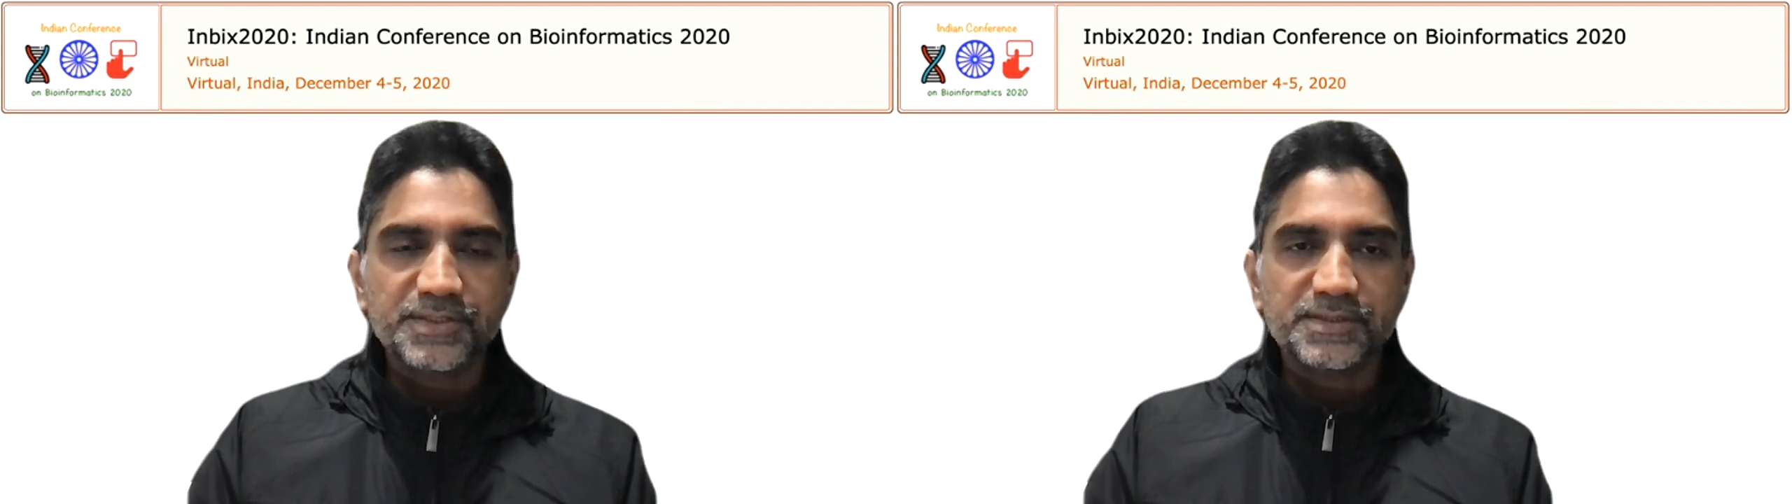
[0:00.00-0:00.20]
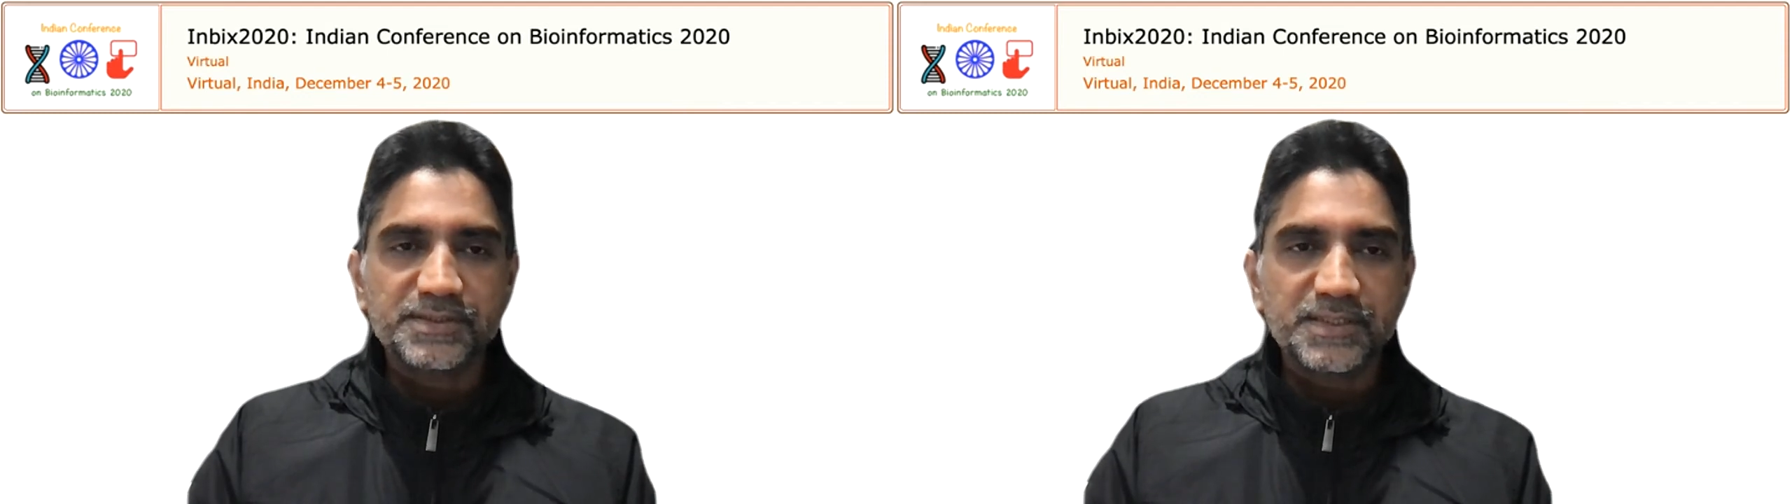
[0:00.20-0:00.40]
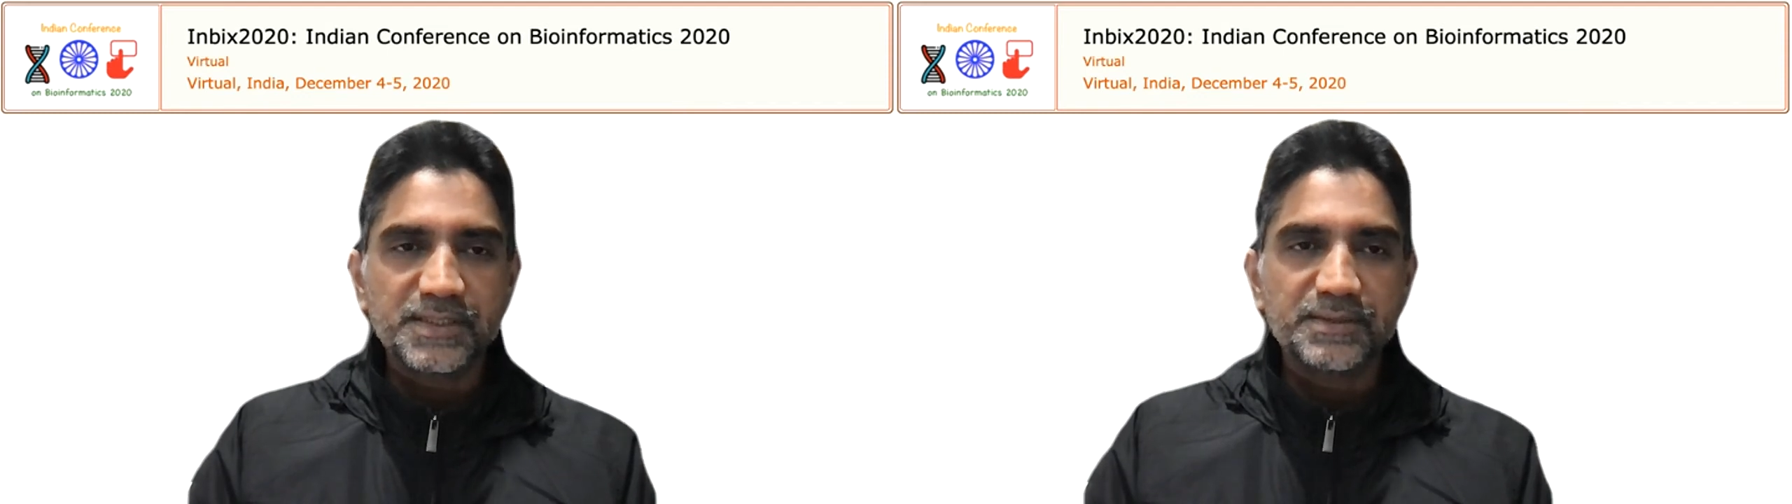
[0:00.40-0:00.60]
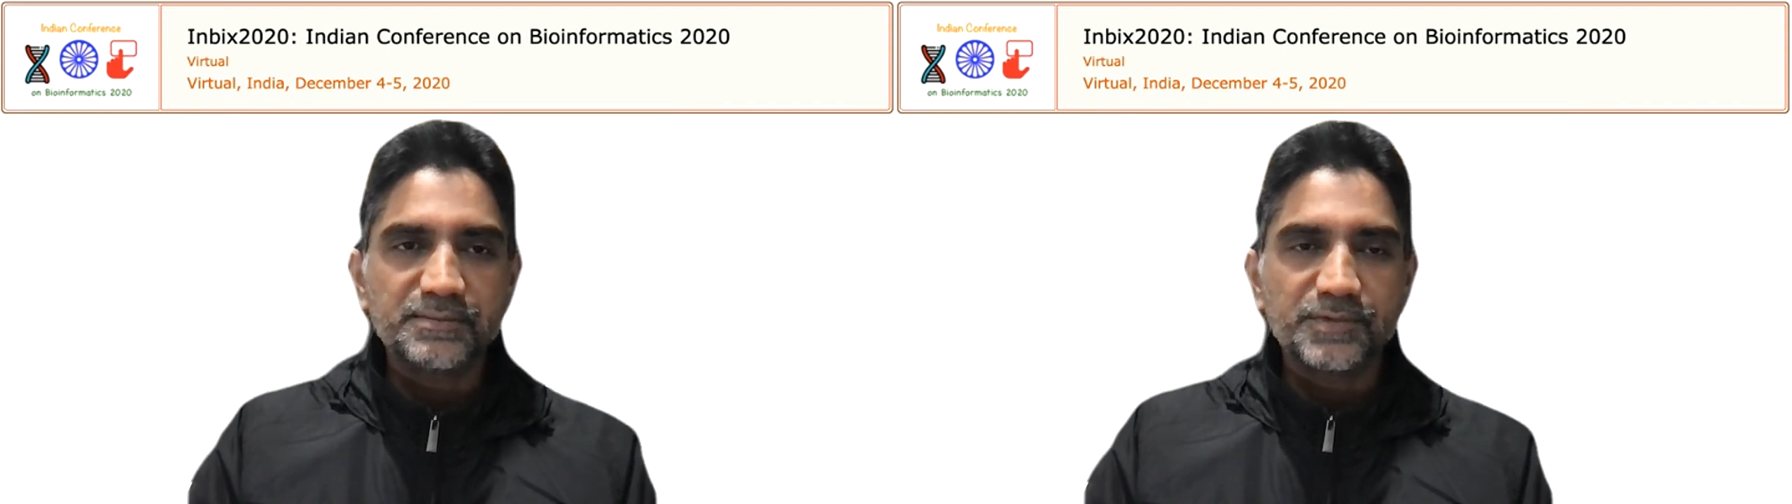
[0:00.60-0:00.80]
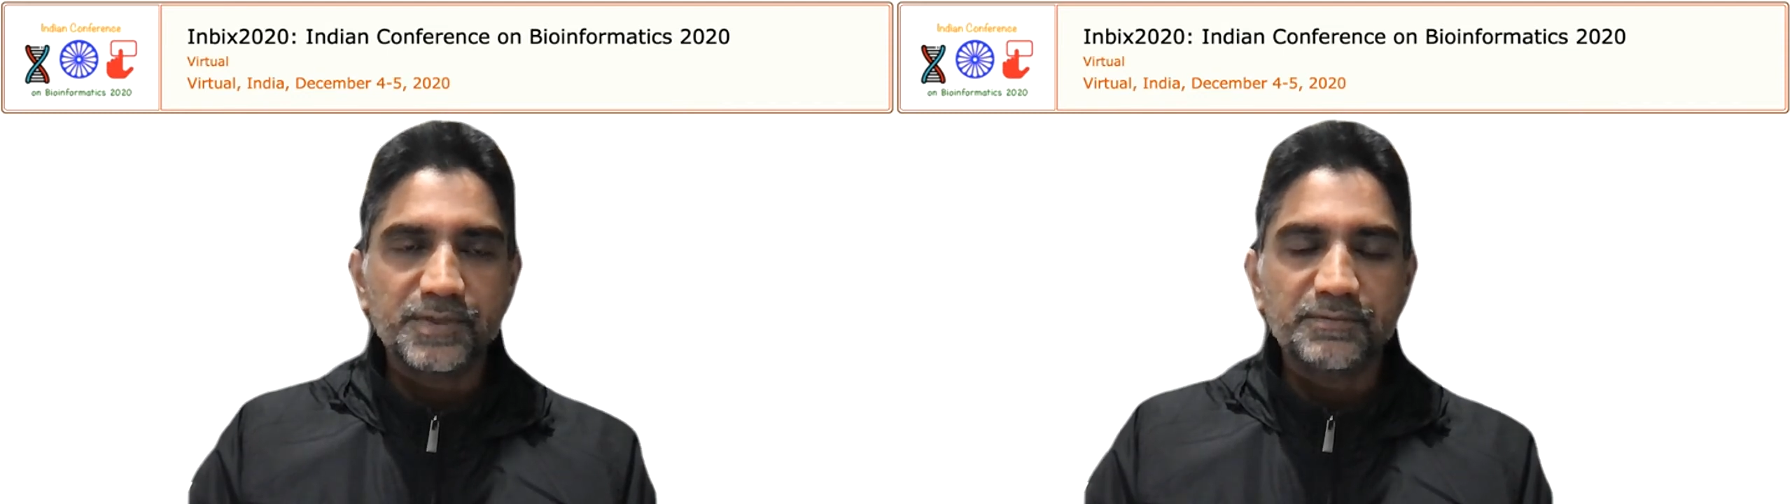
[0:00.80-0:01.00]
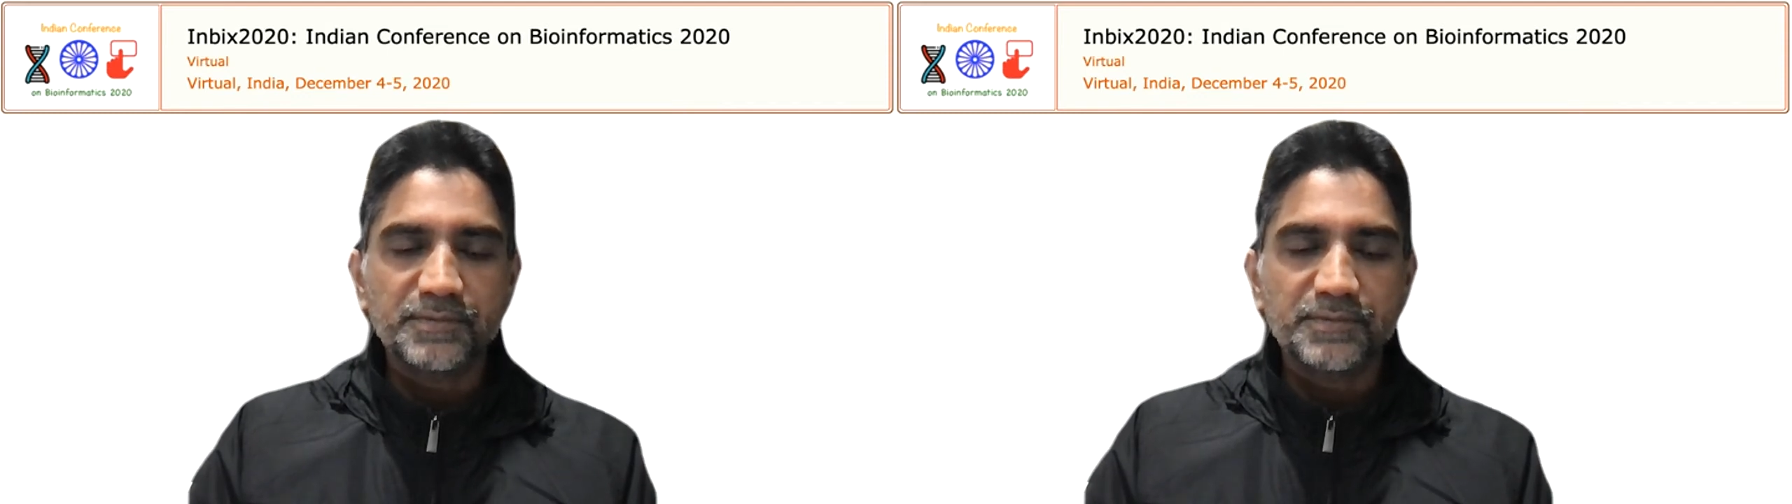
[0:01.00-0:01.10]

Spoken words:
and team work